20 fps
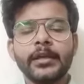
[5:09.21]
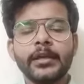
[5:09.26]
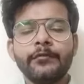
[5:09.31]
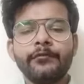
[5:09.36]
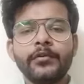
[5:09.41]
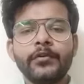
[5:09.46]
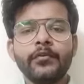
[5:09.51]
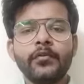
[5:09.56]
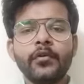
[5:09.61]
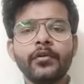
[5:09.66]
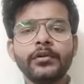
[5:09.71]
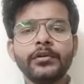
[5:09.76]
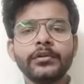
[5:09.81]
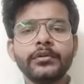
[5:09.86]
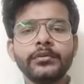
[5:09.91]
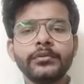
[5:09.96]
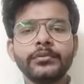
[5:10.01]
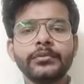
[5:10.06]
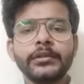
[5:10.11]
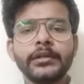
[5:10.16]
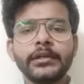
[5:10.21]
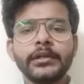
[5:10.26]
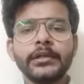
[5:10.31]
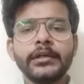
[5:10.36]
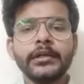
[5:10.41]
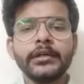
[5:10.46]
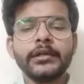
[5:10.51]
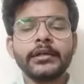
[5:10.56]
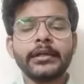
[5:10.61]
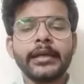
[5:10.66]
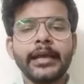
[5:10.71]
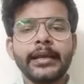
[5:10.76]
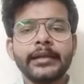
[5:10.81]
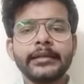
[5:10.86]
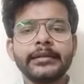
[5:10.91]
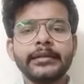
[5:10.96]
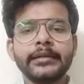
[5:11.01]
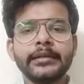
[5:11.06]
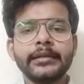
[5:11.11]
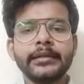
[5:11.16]
if you want to the
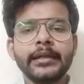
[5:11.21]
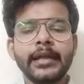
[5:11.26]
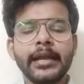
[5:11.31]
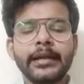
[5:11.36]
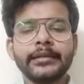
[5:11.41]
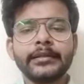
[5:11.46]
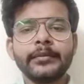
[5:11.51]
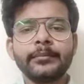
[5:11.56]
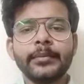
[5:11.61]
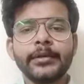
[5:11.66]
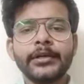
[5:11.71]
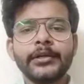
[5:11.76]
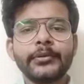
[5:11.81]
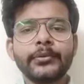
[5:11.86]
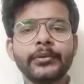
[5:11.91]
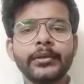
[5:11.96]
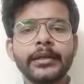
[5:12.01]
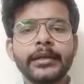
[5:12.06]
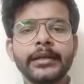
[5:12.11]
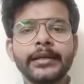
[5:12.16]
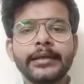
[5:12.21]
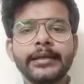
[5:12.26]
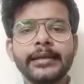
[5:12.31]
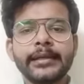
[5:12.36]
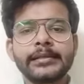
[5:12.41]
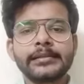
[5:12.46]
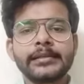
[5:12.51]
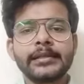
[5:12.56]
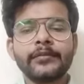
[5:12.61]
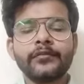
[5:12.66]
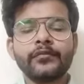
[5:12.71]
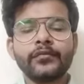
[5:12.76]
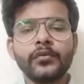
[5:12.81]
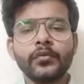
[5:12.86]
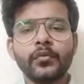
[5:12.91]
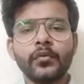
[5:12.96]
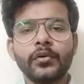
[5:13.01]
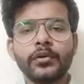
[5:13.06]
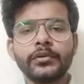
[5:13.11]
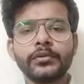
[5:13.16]
character at the particular index, if
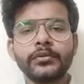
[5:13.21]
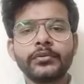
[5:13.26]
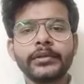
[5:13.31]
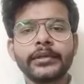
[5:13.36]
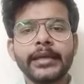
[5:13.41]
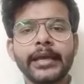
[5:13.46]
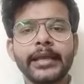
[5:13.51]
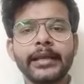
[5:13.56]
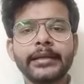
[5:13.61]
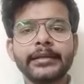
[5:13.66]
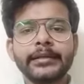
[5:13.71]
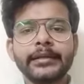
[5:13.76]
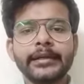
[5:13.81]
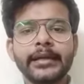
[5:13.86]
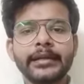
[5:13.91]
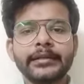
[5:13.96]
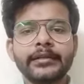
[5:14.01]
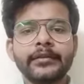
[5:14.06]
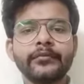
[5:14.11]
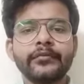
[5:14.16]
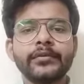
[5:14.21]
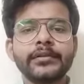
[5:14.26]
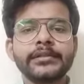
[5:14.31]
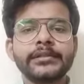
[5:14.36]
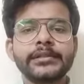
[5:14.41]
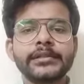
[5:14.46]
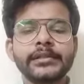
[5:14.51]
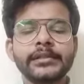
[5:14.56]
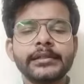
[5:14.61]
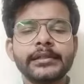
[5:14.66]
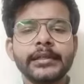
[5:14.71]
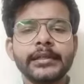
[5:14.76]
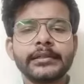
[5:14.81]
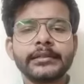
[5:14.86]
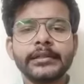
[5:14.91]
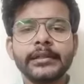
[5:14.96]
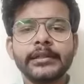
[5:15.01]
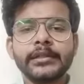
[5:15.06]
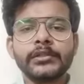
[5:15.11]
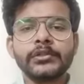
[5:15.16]
you want to the character at the first
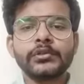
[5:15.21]
index,